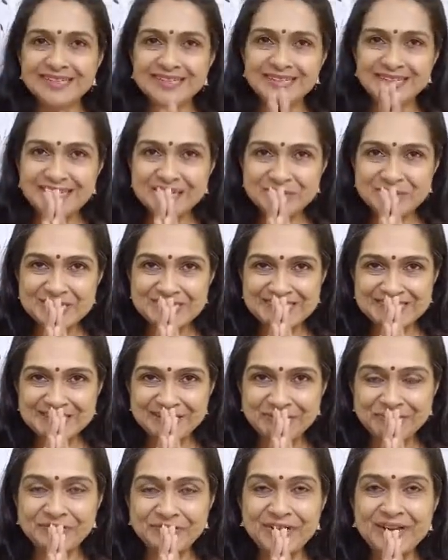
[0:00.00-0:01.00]

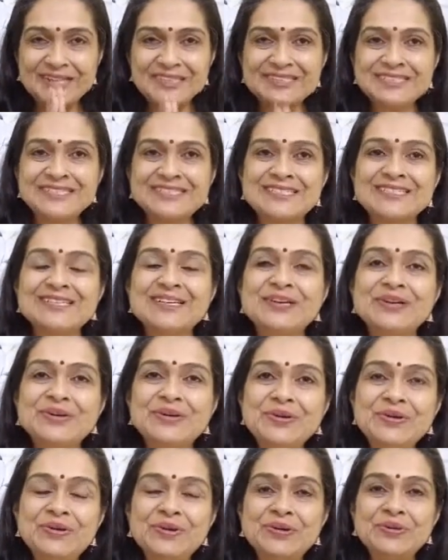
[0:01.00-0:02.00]
Namaste friends,
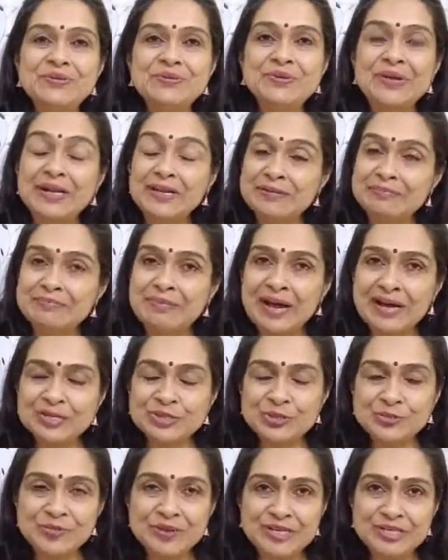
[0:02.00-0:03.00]
welcome back
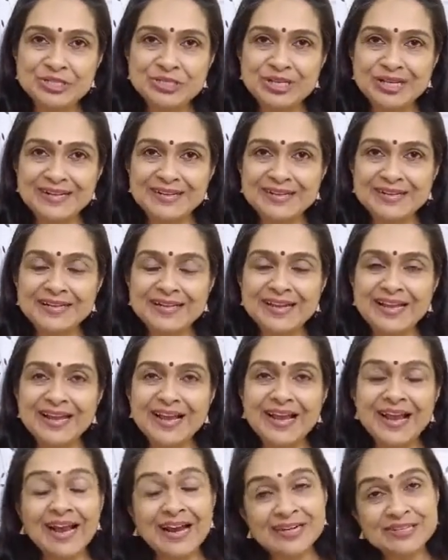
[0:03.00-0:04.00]
to my channel.
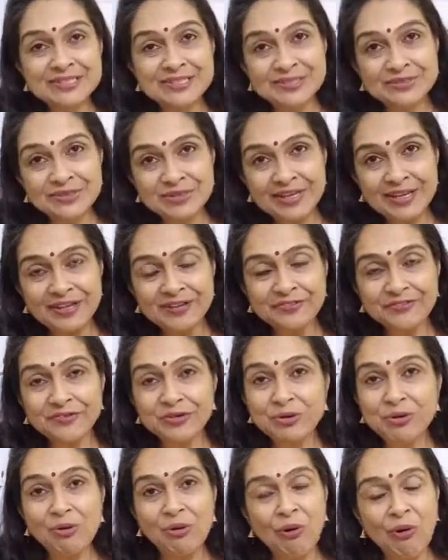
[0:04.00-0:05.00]
And today,
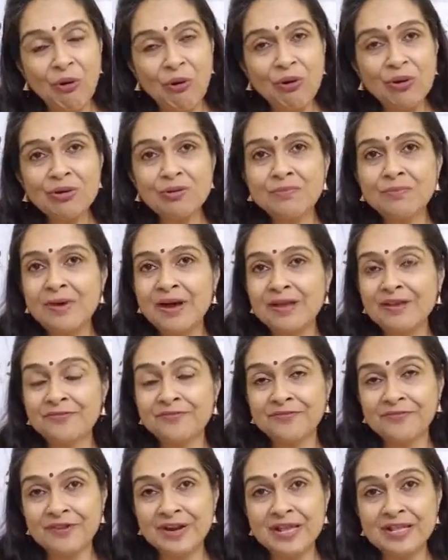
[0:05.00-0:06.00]
for all my
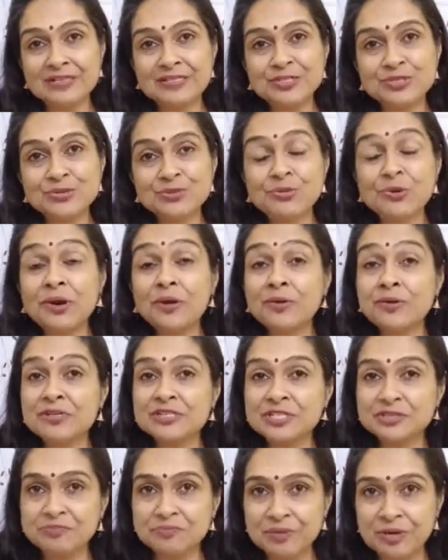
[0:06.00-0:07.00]
friends who are on a
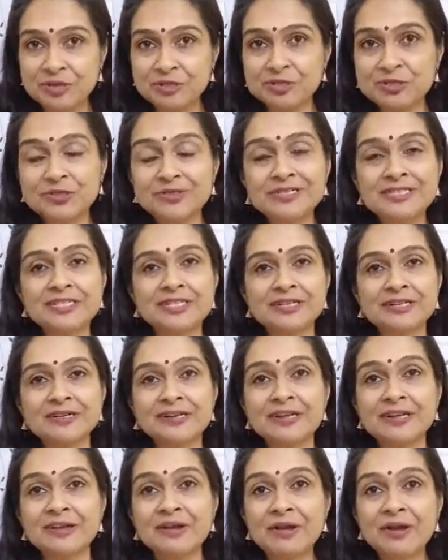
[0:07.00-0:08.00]
spiritual
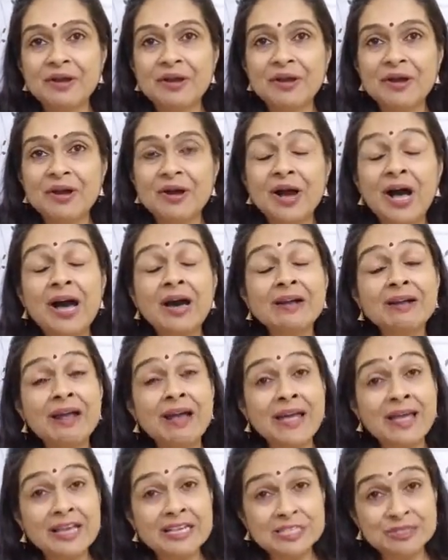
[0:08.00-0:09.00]
journey,
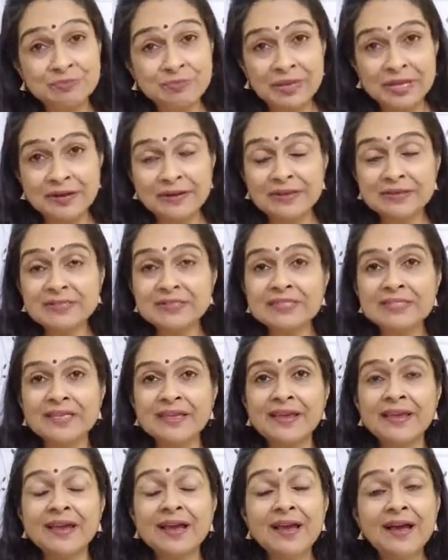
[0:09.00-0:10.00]
are
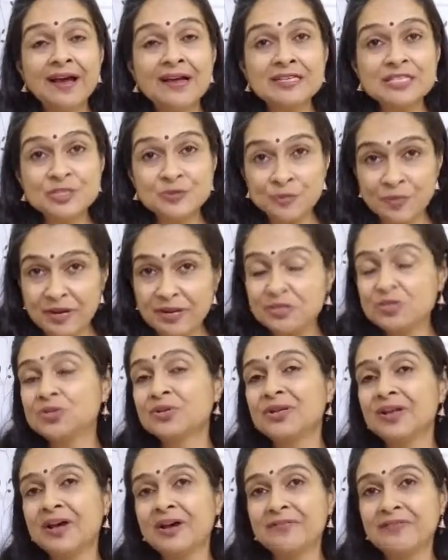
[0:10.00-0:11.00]
experiencing
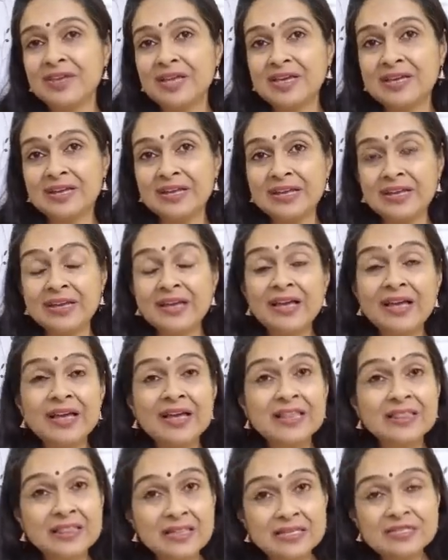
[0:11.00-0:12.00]
spiritual awakening,
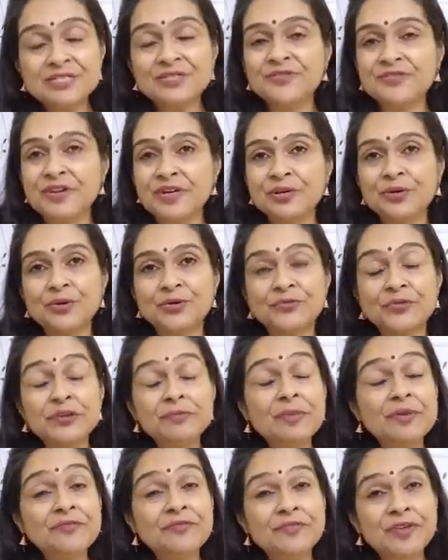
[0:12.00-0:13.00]
this video will
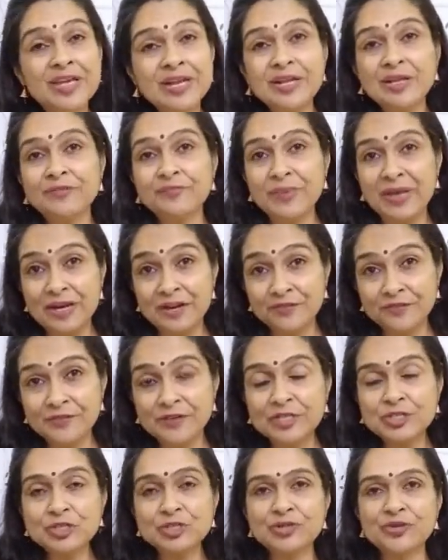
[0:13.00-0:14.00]
be very
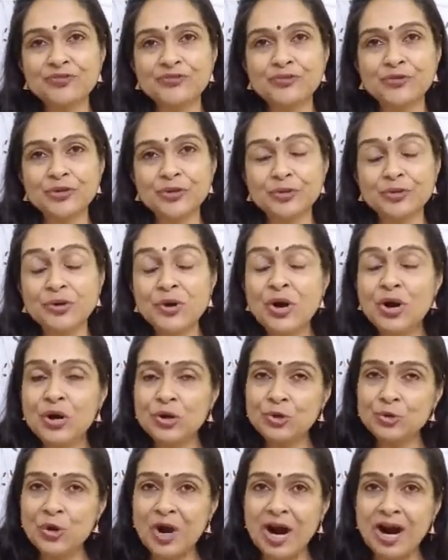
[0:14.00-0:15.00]
beneficial for you
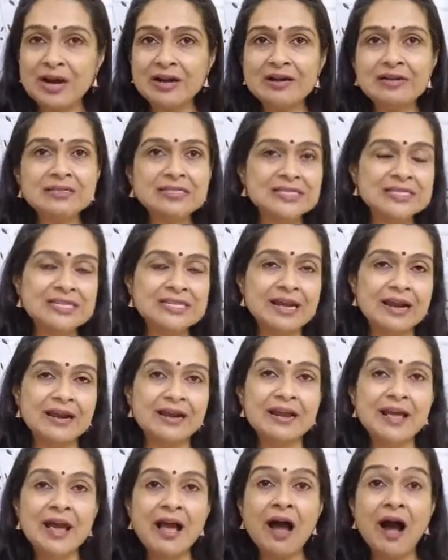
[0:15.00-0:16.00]
to
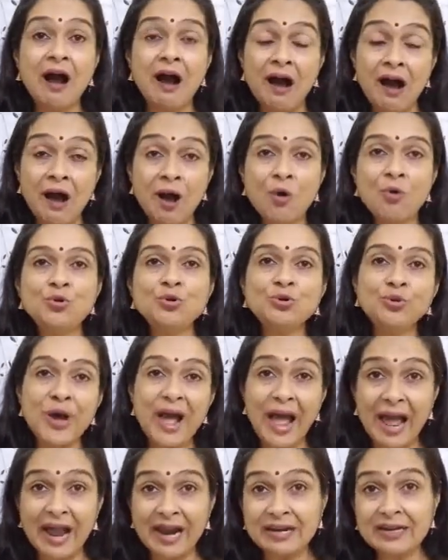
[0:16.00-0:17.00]
understand how to
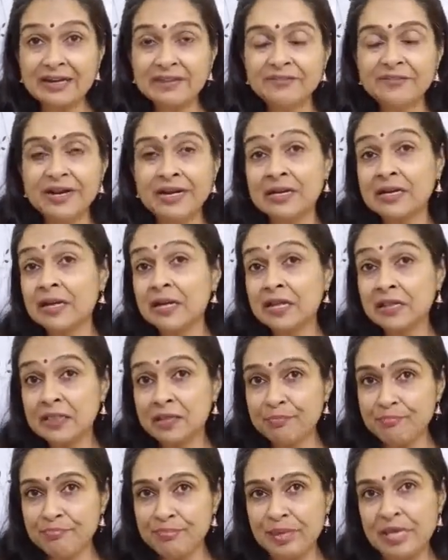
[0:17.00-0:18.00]
activate the
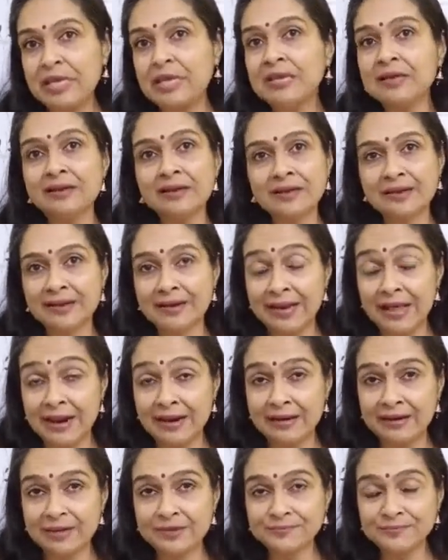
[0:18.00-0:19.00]
pineal gland.